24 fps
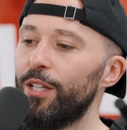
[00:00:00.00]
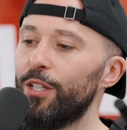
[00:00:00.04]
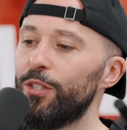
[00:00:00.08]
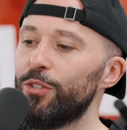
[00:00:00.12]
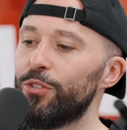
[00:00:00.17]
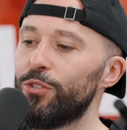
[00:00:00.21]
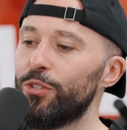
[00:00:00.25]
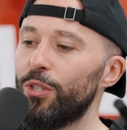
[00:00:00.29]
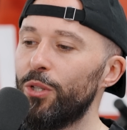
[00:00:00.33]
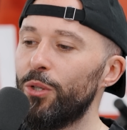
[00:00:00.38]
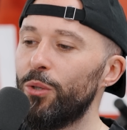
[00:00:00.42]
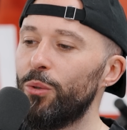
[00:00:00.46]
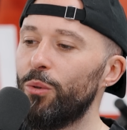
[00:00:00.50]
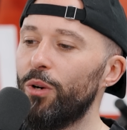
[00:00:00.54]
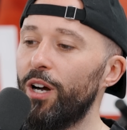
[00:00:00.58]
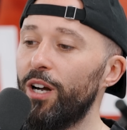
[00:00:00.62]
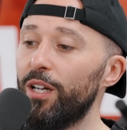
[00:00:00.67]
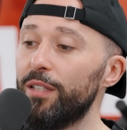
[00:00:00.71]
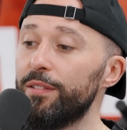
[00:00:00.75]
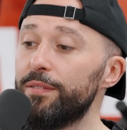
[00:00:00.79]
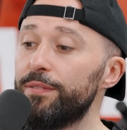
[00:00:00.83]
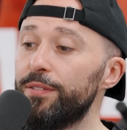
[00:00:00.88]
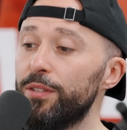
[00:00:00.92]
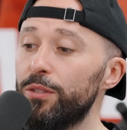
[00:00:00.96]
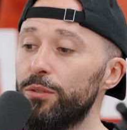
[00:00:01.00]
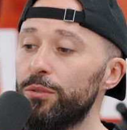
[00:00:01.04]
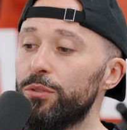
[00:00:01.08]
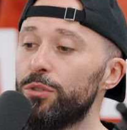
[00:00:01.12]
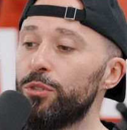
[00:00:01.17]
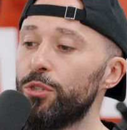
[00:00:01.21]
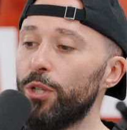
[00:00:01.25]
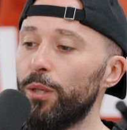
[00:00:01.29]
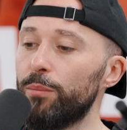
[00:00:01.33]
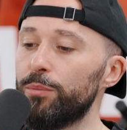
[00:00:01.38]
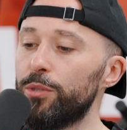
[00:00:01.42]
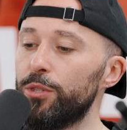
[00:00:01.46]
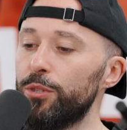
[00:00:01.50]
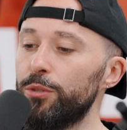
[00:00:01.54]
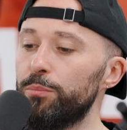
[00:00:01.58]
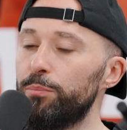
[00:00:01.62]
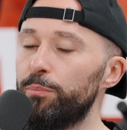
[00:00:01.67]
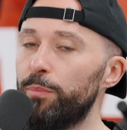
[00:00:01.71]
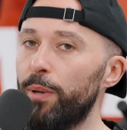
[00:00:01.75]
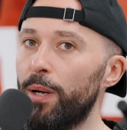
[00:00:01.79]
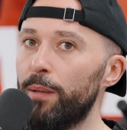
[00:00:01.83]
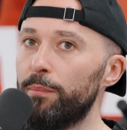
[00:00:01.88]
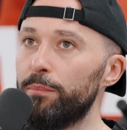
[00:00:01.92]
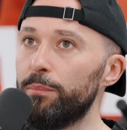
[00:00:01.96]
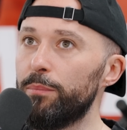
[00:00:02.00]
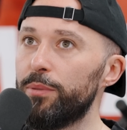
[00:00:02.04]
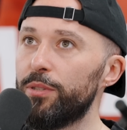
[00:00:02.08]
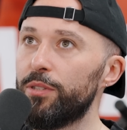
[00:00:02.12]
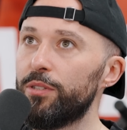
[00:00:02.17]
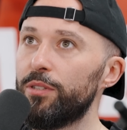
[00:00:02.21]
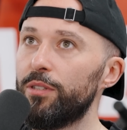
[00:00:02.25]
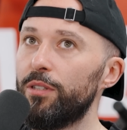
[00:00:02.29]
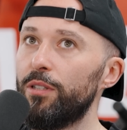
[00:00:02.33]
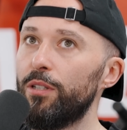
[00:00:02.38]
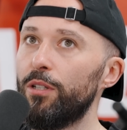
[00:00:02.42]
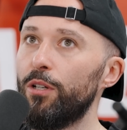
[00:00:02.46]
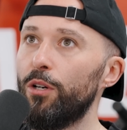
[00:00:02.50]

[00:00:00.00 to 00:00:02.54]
So I've used top tube pumps